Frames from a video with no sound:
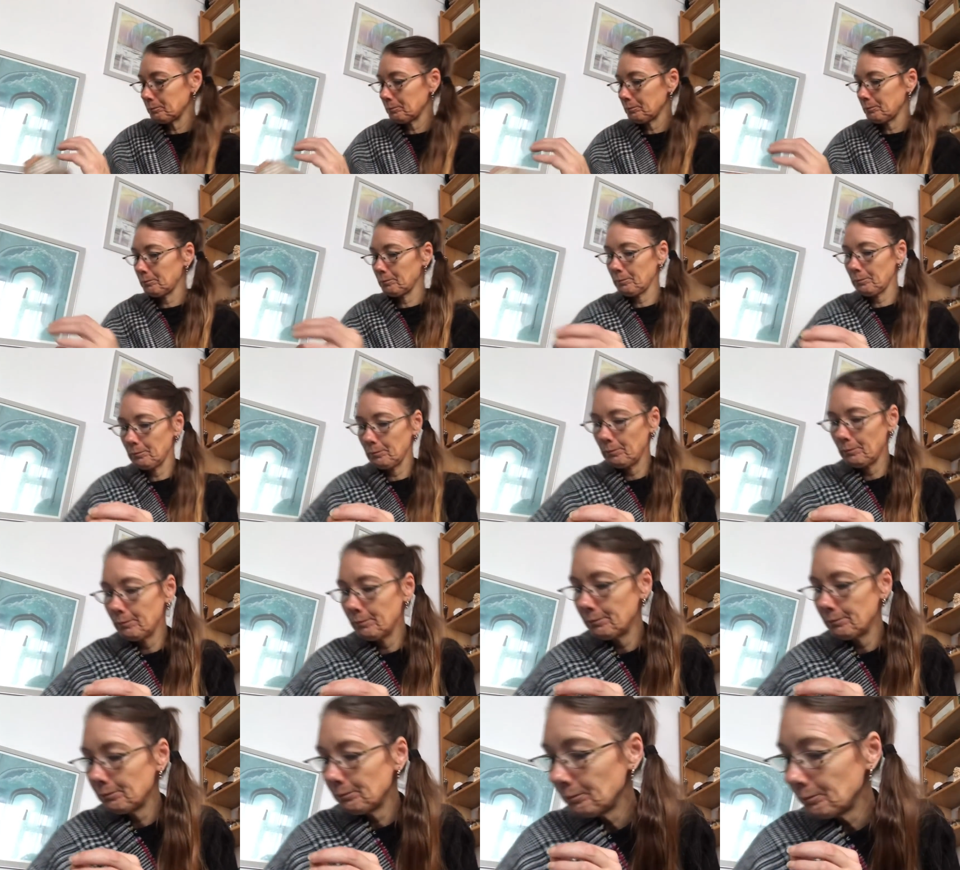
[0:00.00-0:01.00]

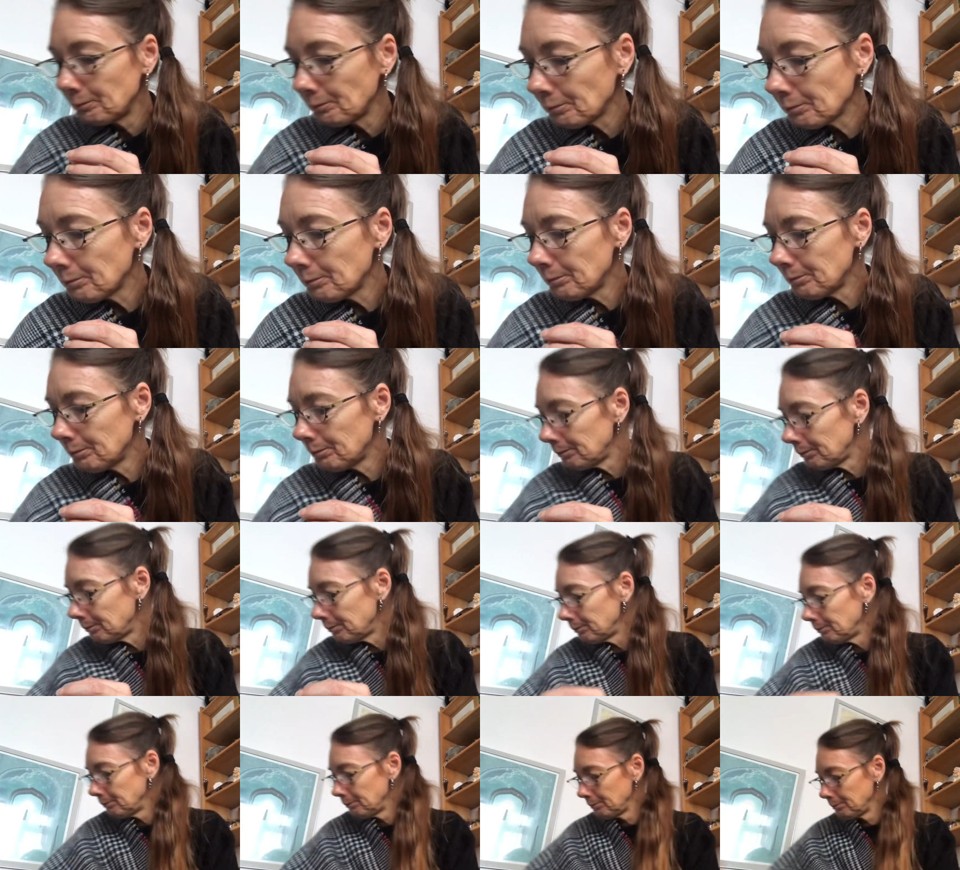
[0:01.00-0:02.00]

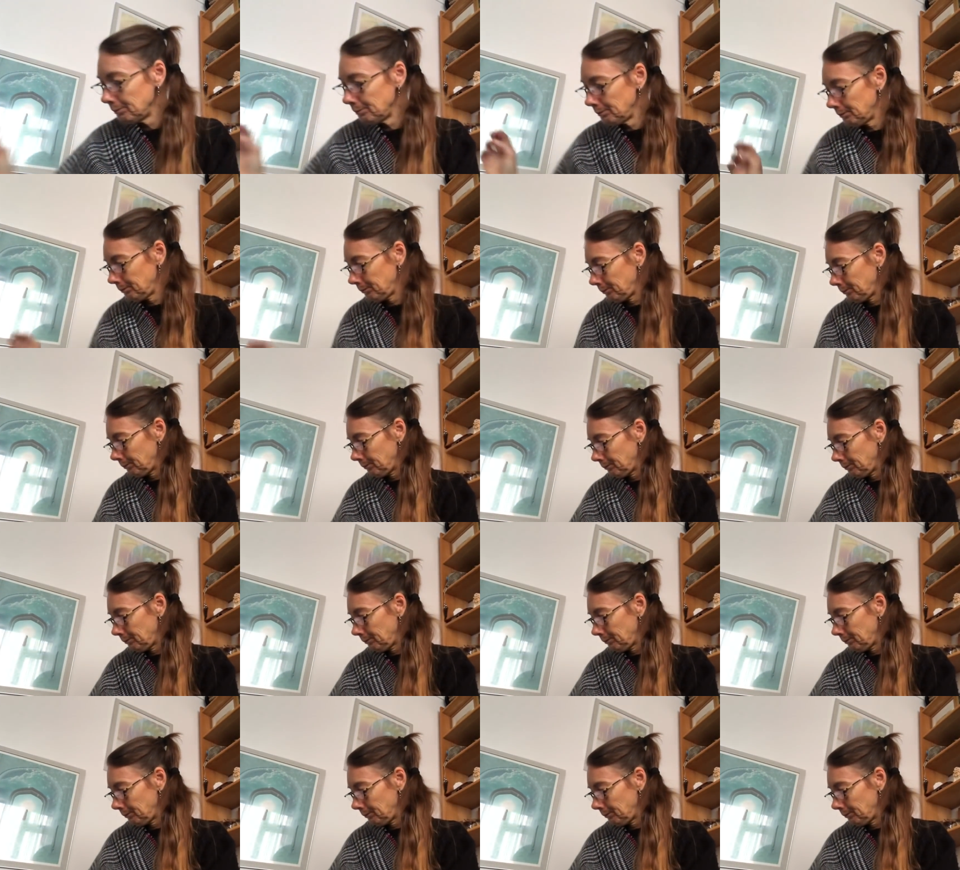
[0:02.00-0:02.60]
(silence)